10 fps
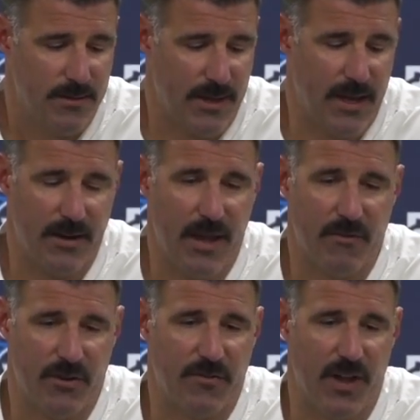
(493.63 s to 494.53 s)
they had
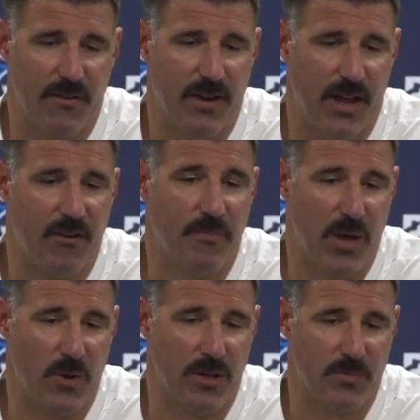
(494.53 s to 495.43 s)
averaged five and a half
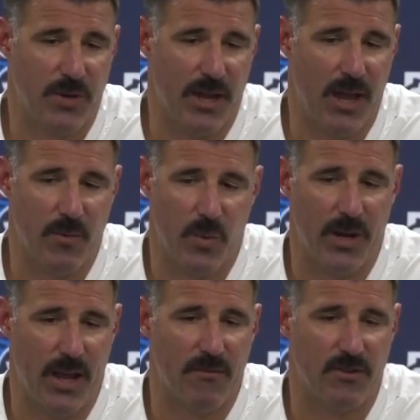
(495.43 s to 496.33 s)
penalties per game and we
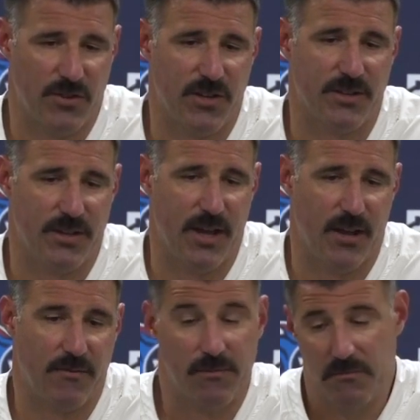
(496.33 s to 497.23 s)
had averaged six and a
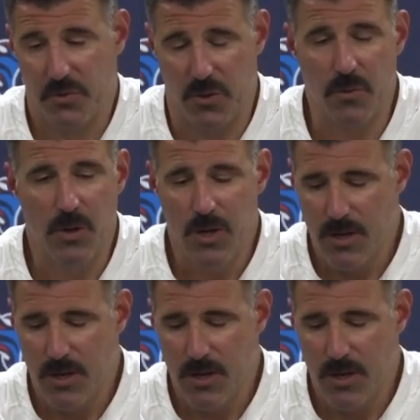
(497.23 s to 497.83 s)
half. So.